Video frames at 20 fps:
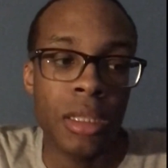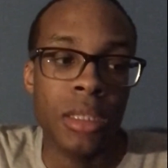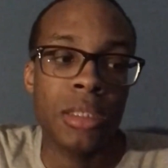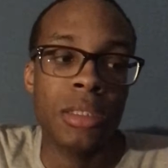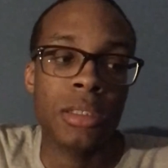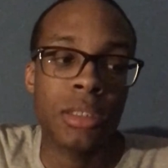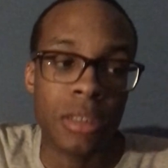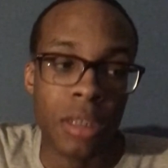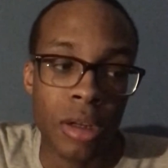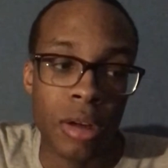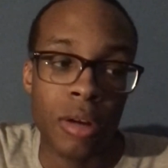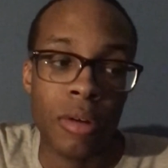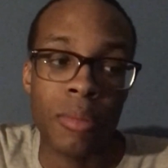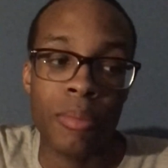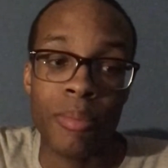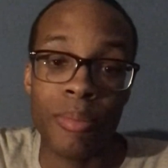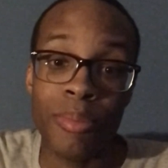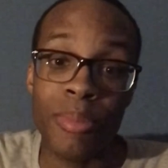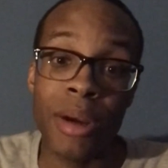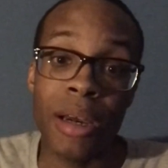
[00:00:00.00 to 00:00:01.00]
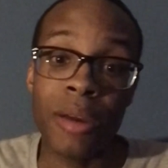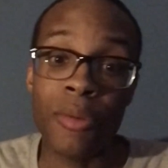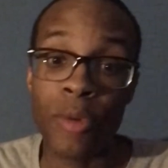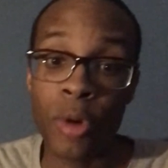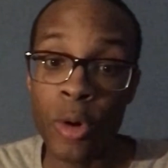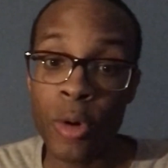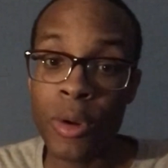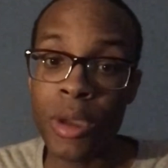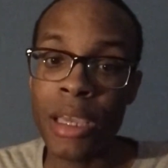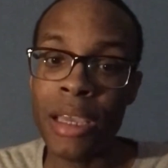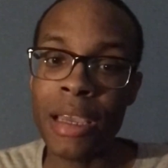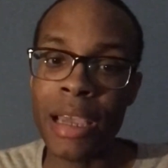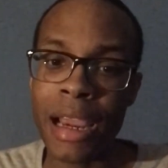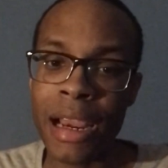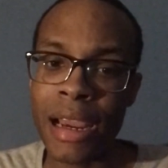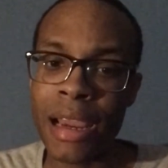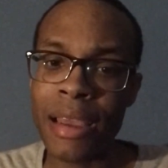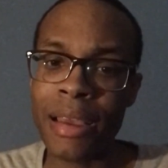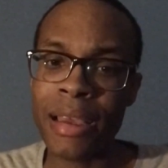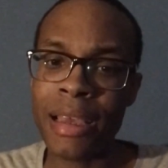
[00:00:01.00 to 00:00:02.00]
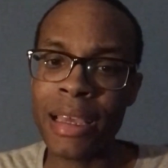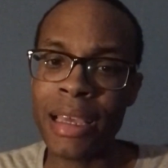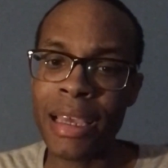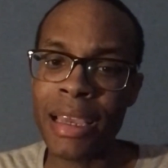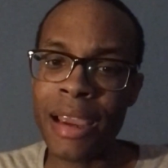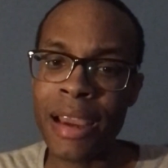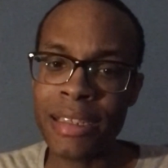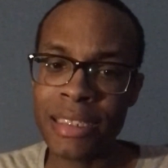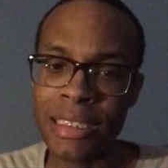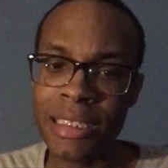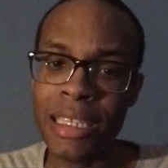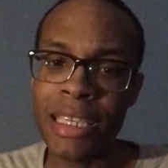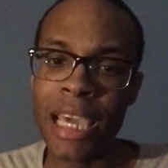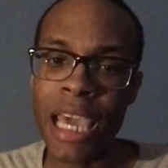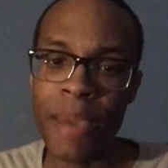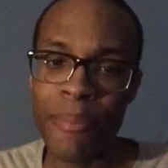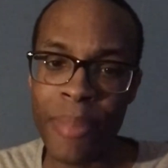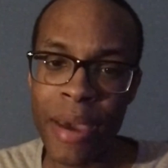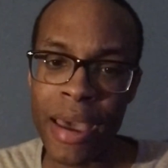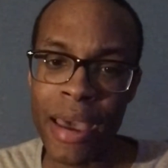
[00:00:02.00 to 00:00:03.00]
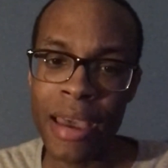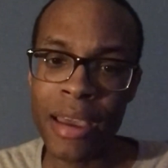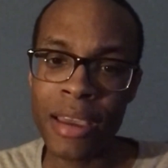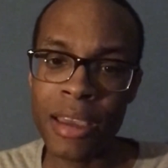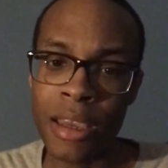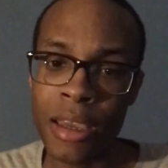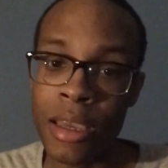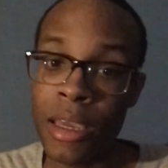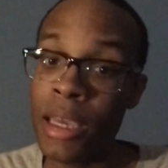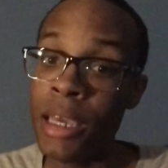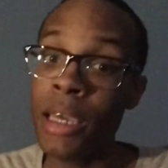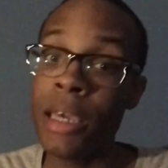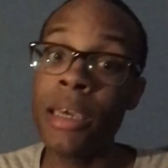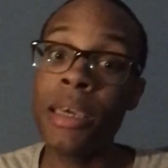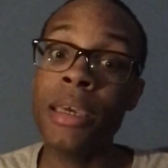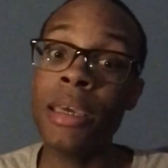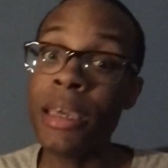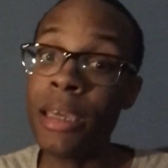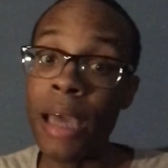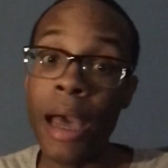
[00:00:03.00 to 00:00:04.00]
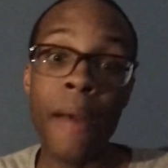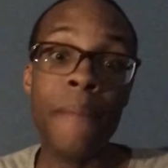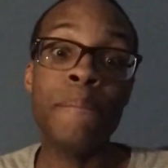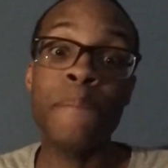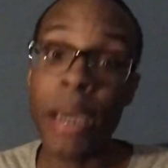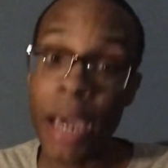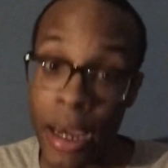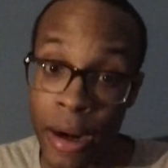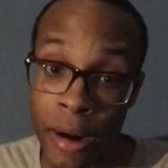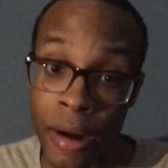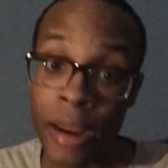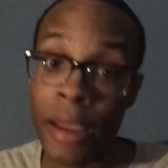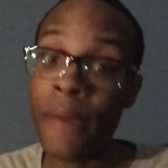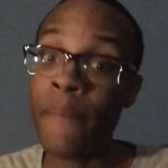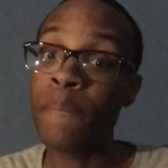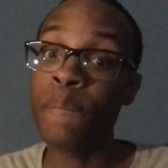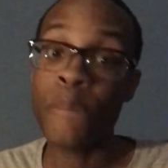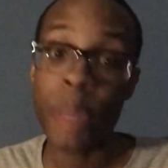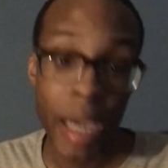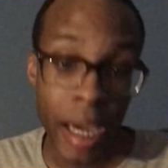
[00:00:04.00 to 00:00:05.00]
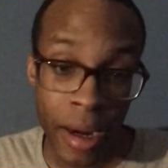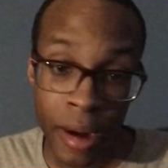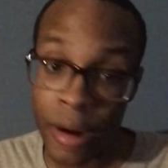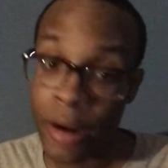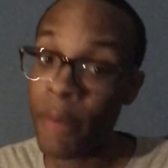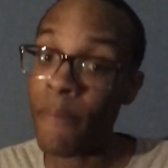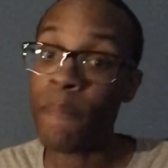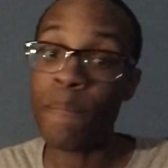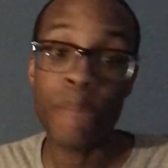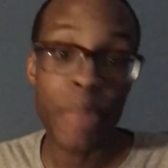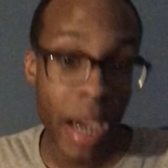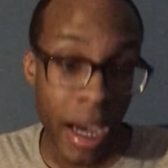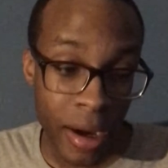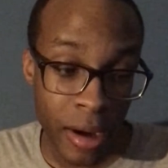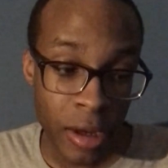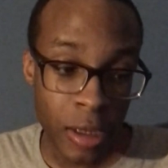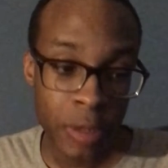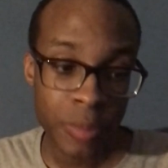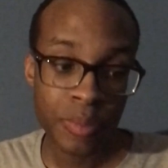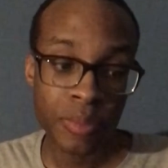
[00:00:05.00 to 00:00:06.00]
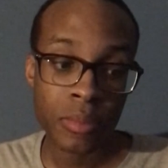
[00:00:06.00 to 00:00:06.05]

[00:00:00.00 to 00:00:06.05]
So, but Rui, ever since he came back, he got better and better and better.